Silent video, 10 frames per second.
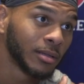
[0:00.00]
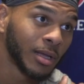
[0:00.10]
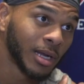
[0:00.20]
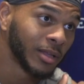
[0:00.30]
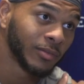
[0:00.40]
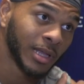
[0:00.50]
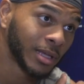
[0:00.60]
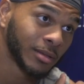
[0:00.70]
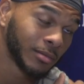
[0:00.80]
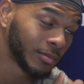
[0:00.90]
Not even,
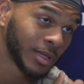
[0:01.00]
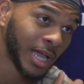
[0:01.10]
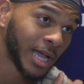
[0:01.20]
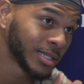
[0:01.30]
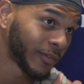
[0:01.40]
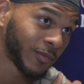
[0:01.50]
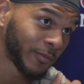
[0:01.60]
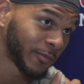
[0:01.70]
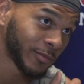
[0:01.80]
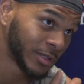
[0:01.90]
like, the guys have
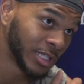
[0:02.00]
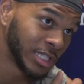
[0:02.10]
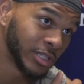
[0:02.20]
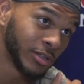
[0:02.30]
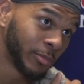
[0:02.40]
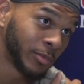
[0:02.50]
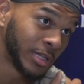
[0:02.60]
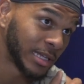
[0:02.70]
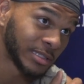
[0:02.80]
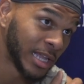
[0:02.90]
continued to
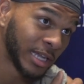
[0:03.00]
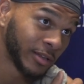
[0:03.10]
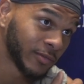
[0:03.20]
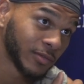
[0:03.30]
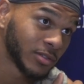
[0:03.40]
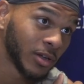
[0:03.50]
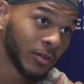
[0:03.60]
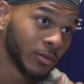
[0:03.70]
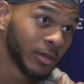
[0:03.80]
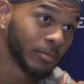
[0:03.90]
test negative.
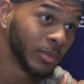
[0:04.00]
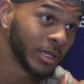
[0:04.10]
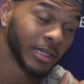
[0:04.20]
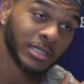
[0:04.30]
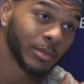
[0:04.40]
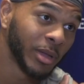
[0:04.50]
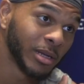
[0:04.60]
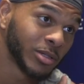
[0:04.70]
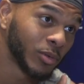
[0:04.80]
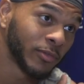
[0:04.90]
So, but it's a
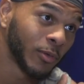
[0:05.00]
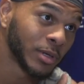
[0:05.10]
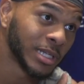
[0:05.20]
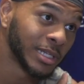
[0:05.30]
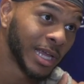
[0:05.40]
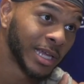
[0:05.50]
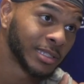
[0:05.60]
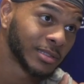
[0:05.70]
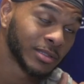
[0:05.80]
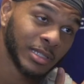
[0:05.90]
mandatory 14
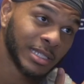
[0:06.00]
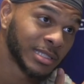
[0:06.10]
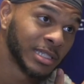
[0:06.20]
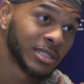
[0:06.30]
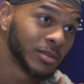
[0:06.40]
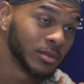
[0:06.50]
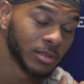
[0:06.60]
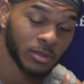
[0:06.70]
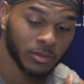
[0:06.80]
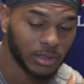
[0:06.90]
days. So that's the issue.
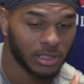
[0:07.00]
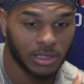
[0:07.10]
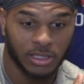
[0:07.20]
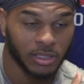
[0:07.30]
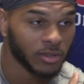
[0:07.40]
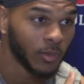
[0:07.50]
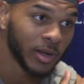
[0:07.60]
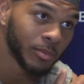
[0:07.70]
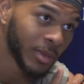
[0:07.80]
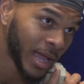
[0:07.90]
So continue to wear
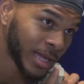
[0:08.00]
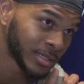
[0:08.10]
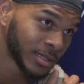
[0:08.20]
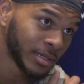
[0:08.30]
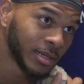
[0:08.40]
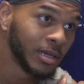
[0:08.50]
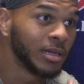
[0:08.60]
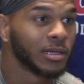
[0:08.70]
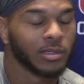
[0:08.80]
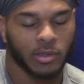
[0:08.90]
your mask.
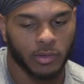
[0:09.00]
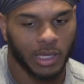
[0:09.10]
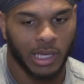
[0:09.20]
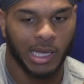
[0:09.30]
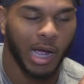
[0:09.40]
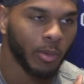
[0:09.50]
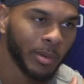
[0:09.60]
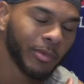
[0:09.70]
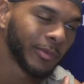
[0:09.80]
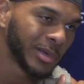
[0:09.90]
You know, hang out with
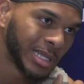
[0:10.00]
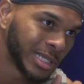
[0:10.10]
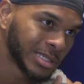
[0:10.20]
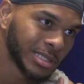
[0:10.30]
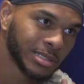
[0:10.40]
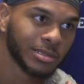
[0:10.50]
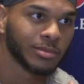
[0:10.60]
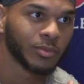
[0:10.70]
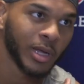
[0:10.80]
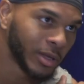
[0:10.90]
people from a distance,
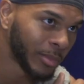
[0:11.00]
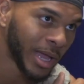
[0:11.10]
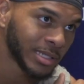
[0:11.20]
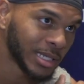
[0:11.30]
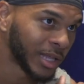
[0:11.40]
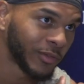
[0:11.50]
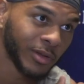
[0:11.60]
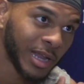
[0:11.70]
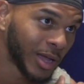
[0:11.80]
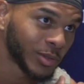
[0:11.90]
wear your mask. Like, if you're
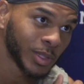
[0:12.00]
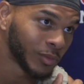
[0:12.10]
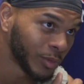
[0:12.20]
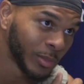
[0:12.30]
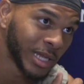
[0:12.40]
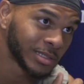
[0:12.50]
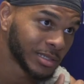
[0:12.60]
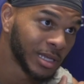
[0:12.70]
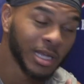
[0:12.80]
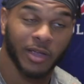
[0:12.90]
in the with your
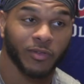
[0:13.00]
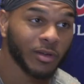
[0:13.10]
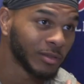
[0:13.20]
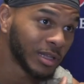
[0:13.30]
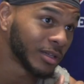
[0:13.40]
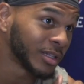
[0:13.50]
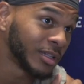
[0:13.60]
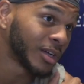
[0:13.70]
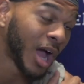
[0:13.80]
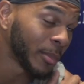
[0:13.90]
roommates, if you're in
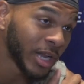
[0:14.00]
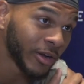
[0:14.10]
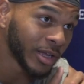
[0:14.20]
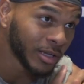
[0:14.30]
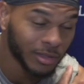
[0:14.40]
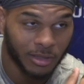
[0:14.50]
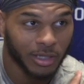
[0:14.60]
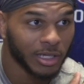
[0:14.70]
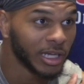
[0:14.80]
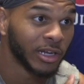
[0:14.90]
the common area,
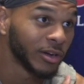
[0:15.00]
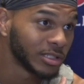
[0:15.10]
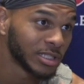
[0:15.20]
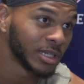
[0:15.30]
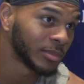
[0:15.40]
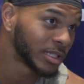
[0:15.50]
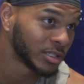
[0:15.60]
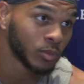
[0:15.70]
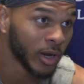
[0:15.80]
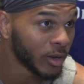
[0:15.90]
encouraging them, like,
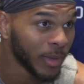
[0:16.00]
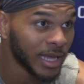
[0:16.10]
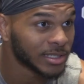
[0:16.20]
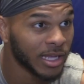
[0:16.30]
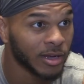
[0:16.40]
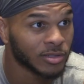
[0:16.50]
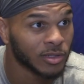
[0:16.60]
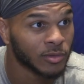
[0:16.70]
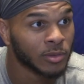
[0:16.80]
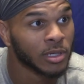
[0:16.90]
just wear your mask there
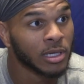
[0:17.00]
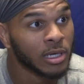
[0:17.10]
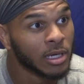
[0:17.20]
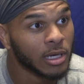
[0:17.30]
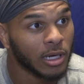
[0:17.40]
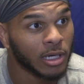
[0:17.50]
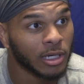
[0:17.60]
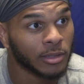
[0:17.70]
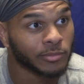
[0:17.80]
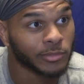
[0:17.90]
too,
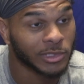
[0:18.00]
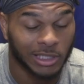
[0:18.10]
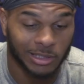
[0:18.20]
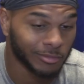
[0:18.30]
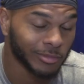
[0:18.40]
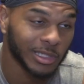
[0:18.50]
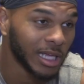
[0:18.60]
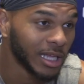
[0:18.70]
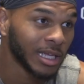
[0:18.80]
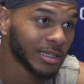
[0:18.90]
because
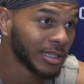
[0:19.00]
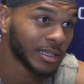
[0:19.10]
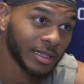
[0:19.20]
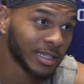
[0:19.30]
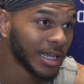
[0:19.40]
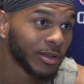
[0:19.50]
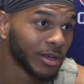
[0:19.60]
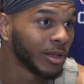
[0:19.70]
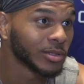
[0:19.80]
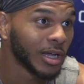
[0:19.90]
that's how the
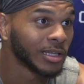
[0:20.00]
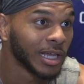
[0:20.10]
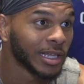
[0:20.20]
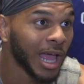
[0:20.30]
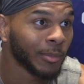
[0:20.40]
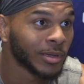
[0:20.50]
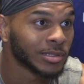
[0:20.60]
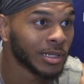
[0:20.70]
close contact happens.